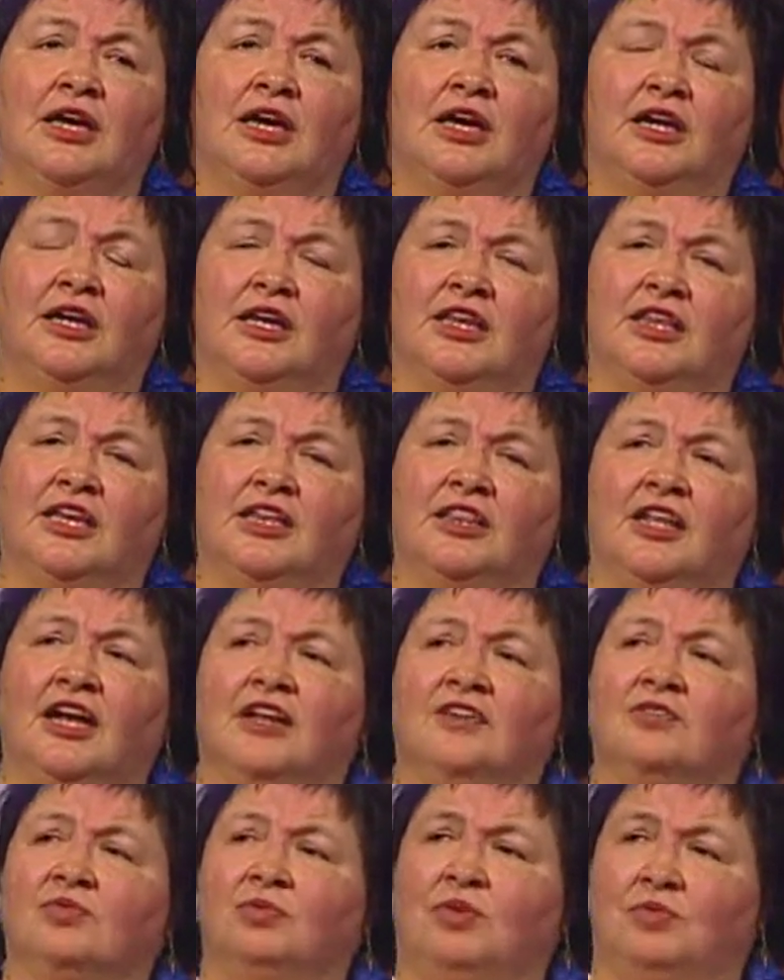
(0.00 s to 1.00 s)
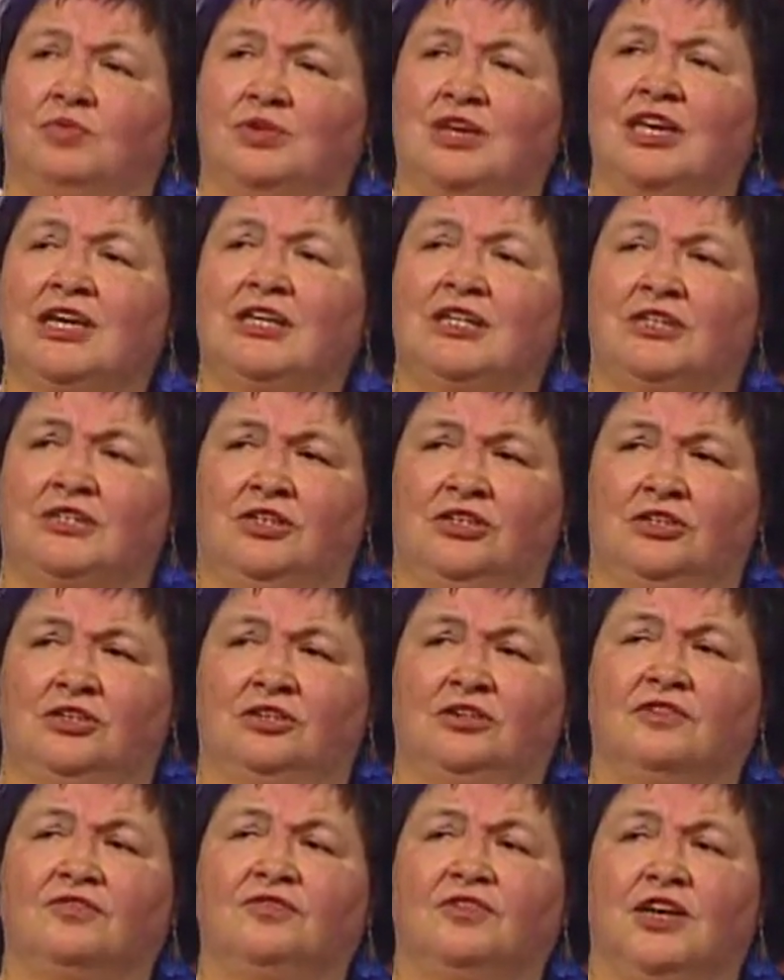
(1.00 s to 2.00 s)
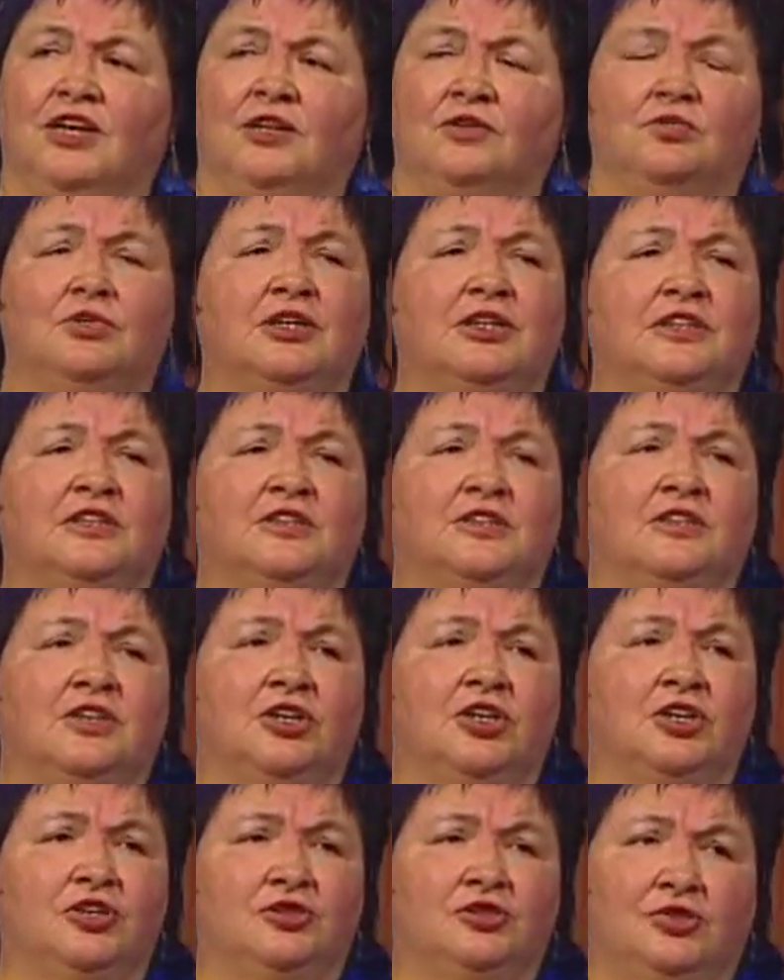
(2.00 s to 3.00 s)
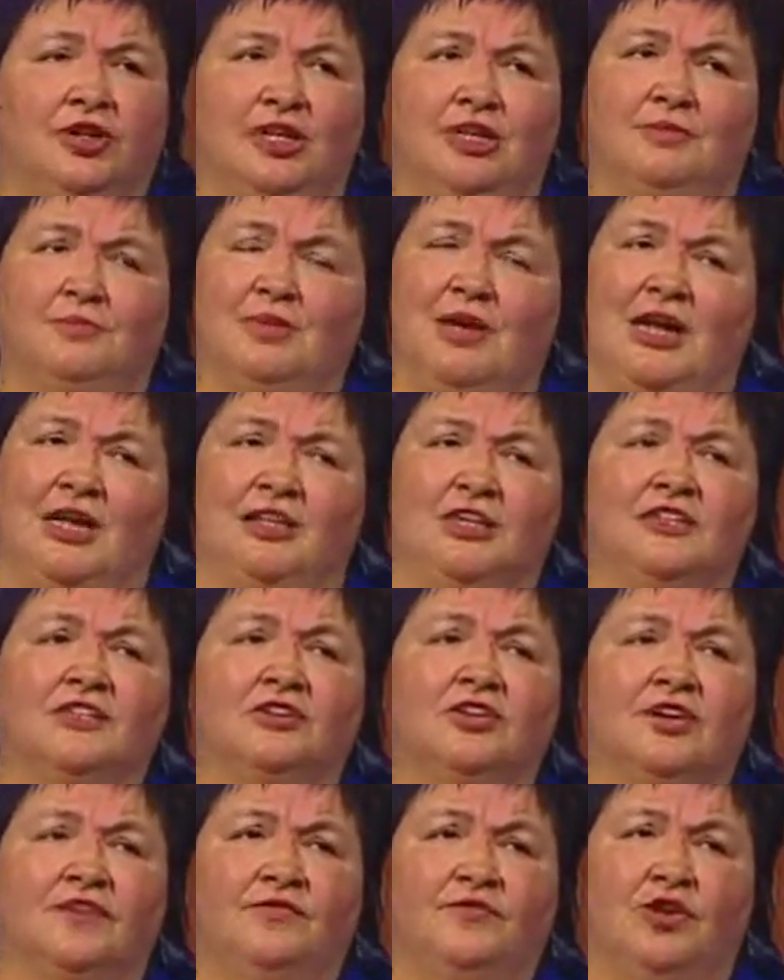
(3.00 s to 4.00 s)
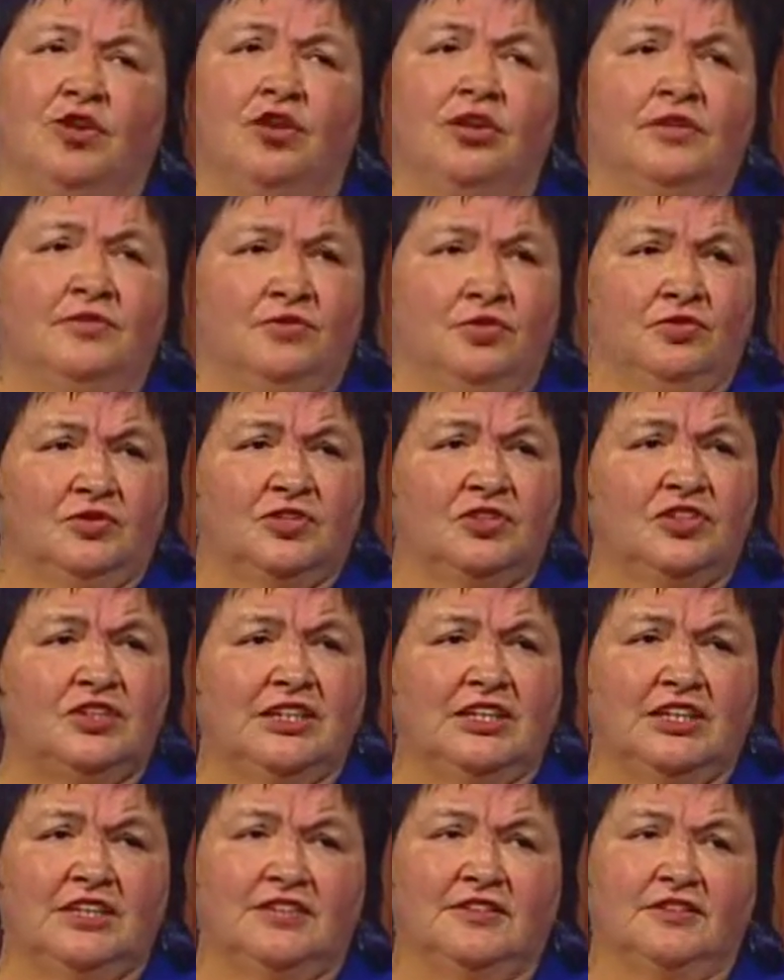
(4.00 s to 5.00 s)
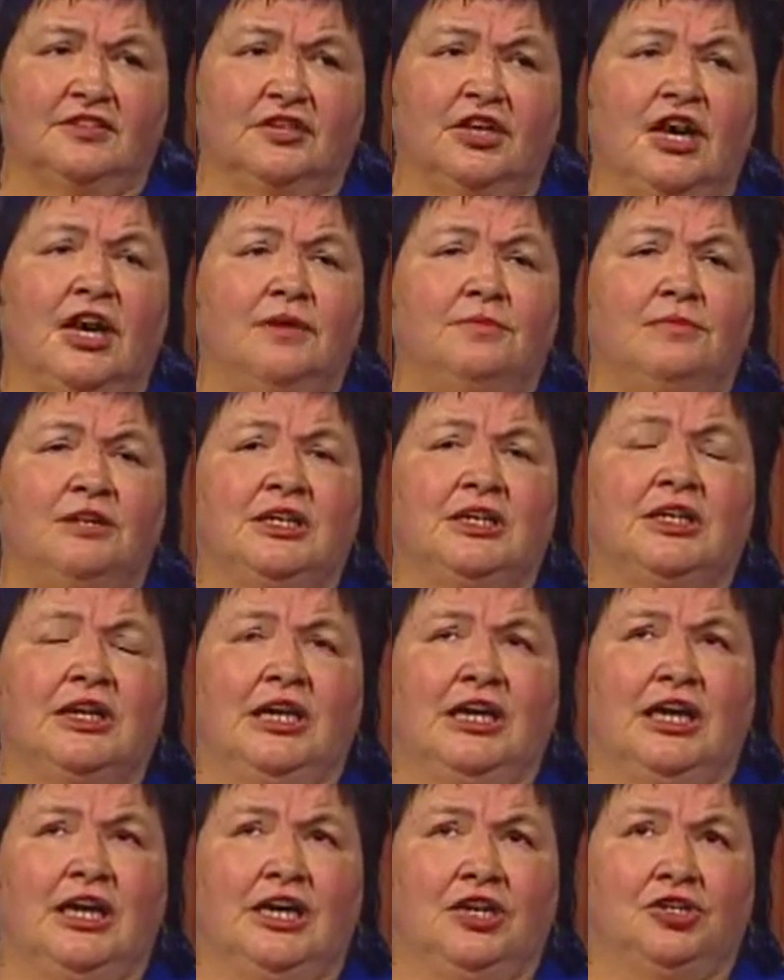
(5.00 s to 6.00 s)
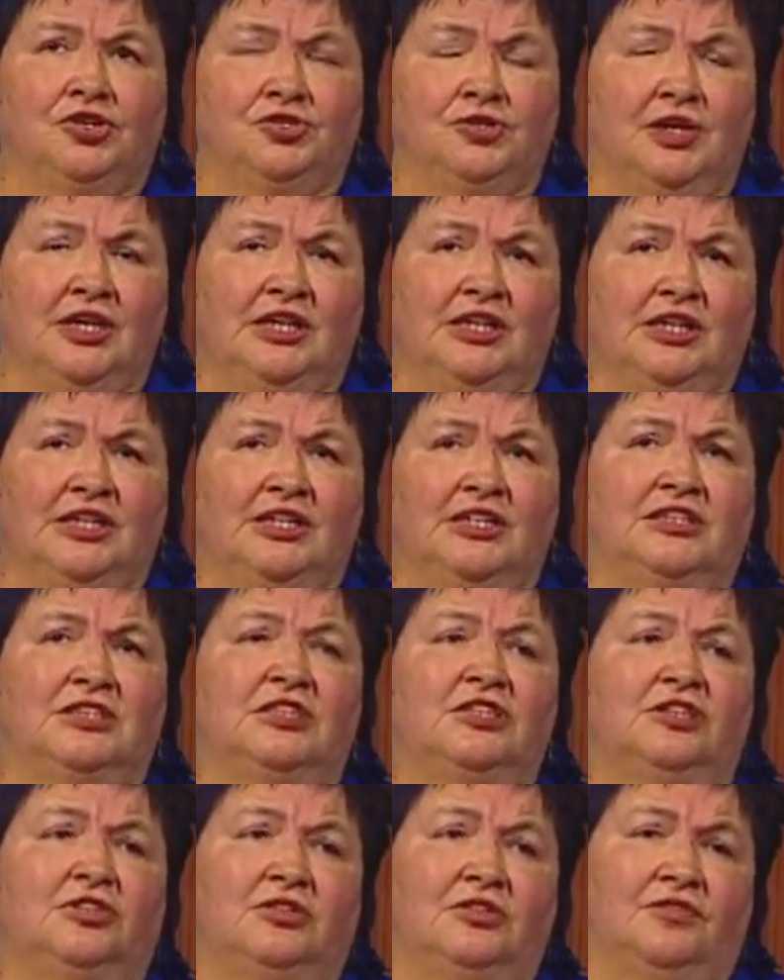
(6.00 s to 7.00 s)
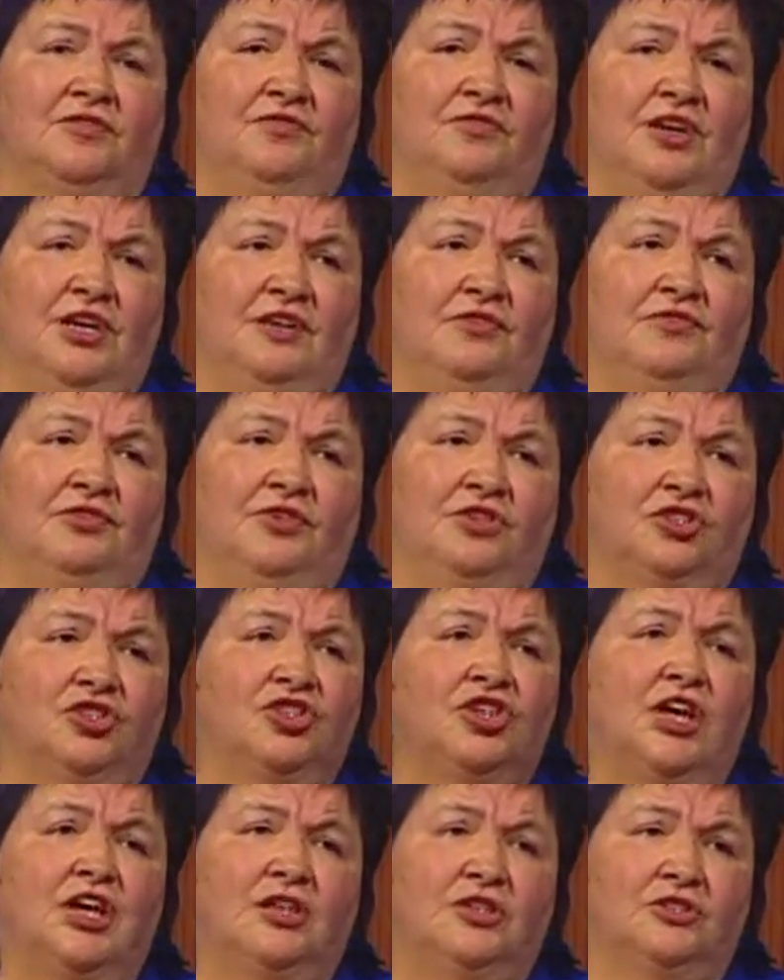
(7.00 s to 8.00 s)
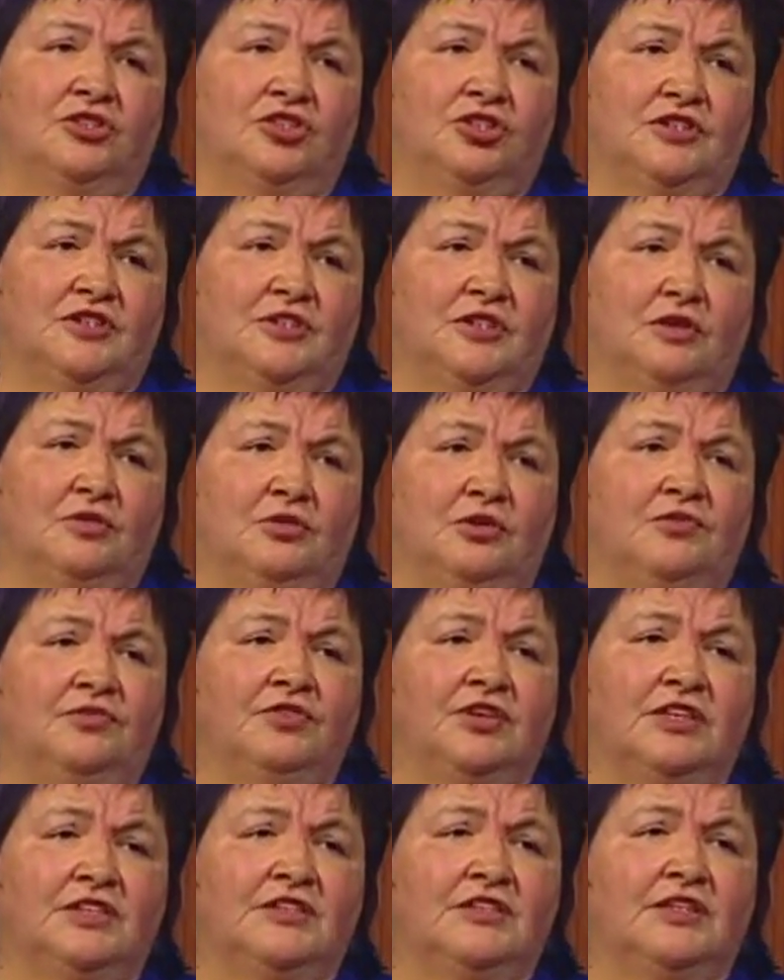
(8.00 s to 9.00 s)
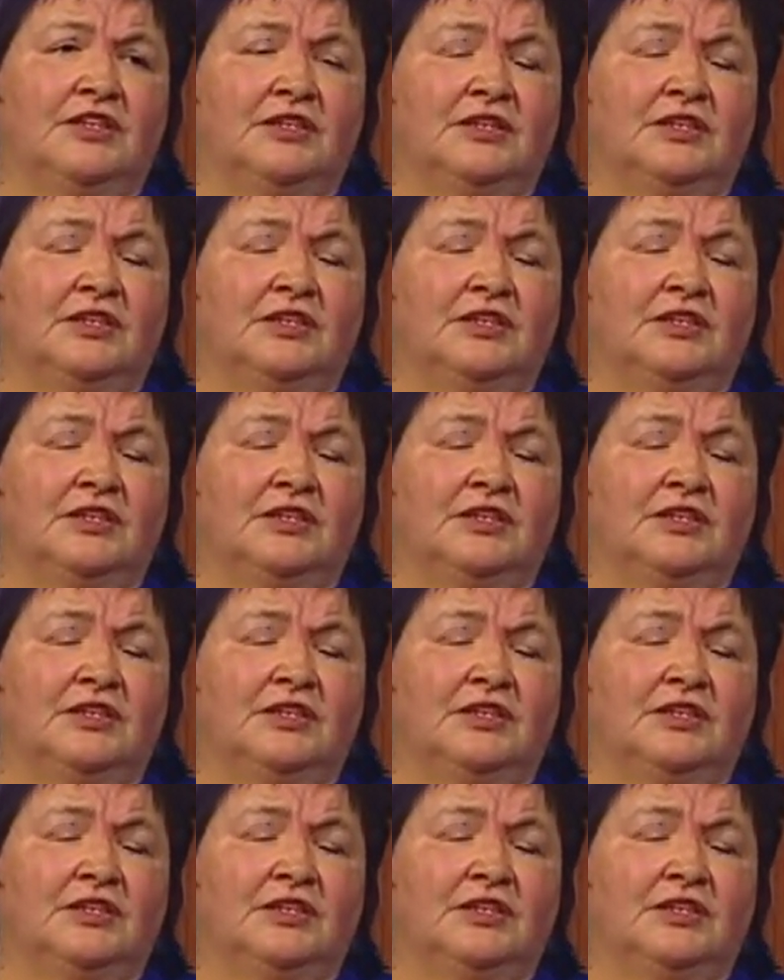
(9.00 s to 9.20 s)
And I think that's what we continue to fight with is trying to balance off all of those good things that are happening and trying to continue to fight for the challenges that we're facing.